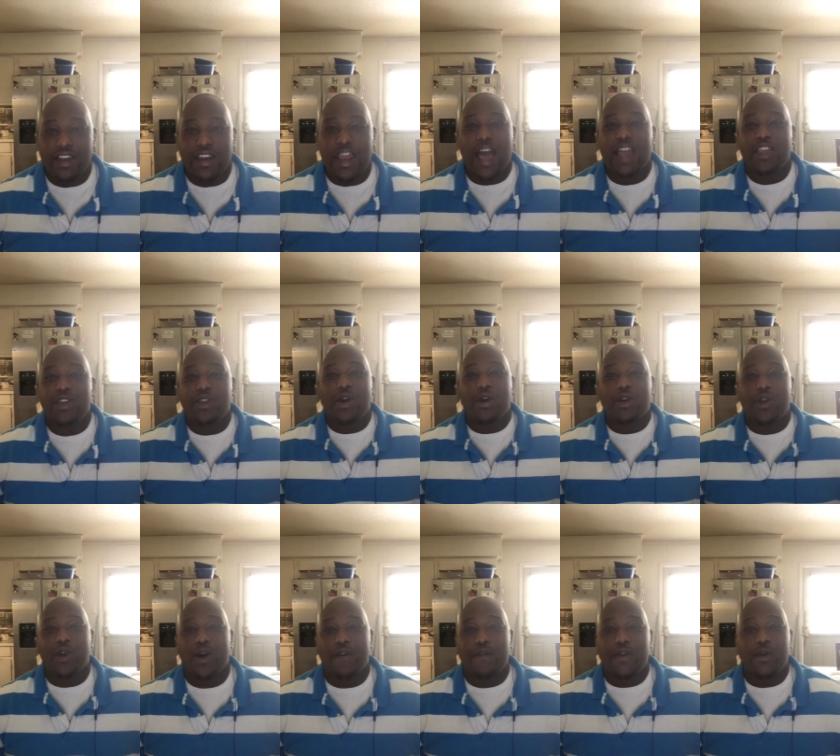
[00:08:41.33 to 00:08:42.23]
Now you
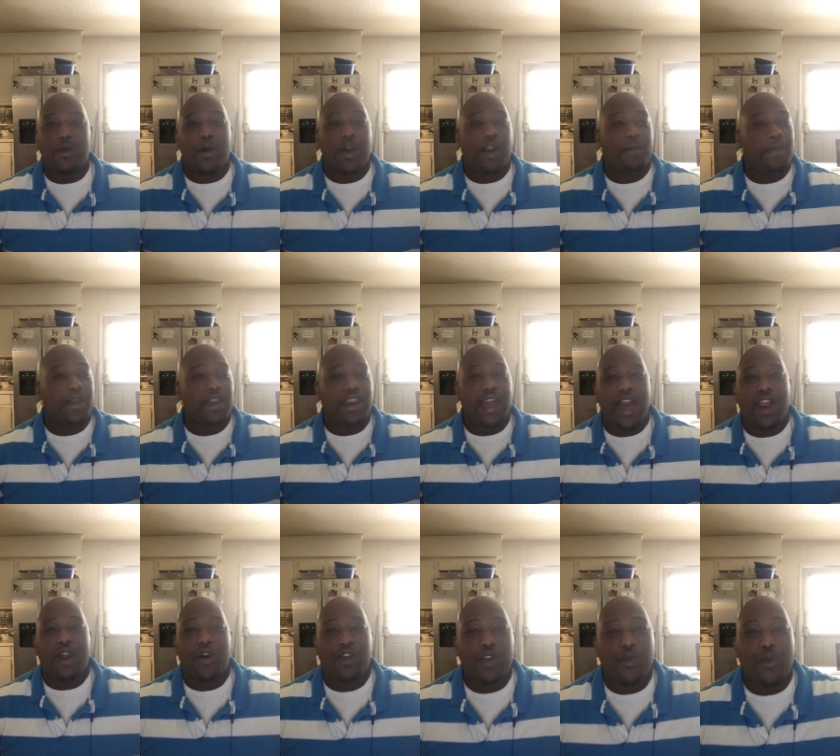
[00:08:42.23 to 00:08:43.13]
don't know if you want to be
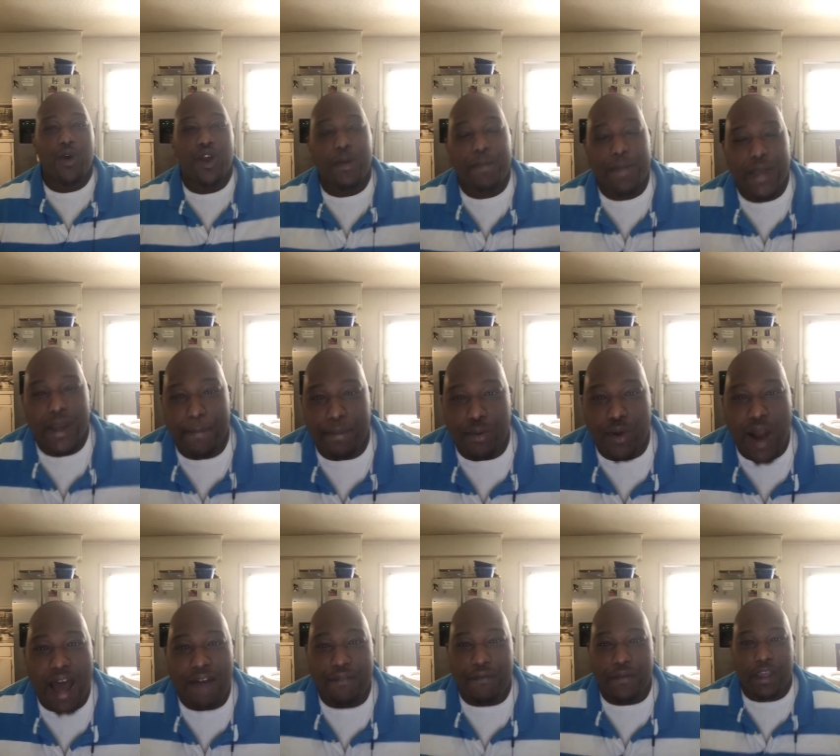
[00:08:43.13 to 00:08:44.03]
that or you want to be a
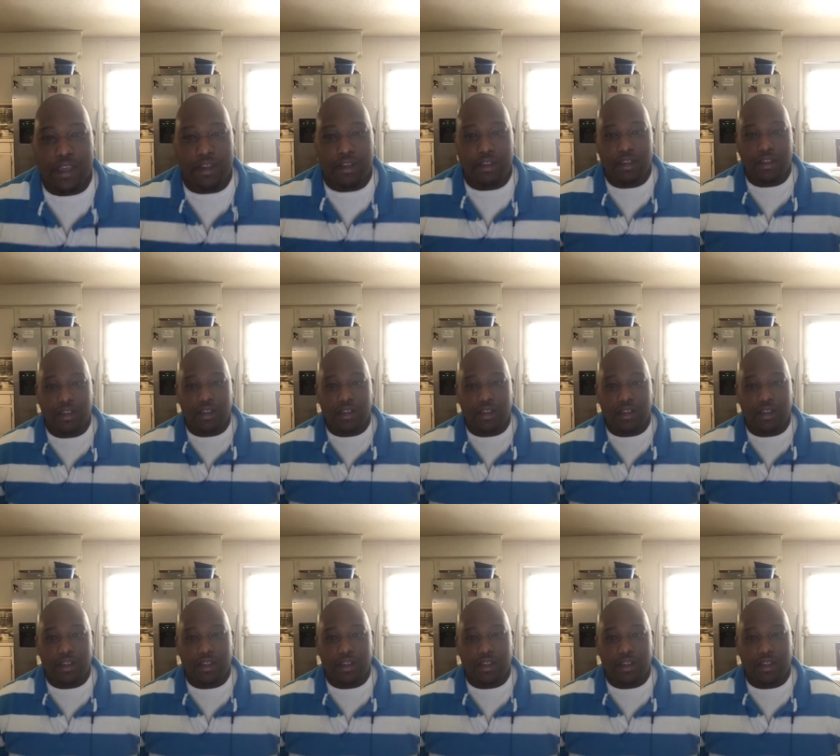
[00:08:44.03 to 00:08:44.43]
prophet.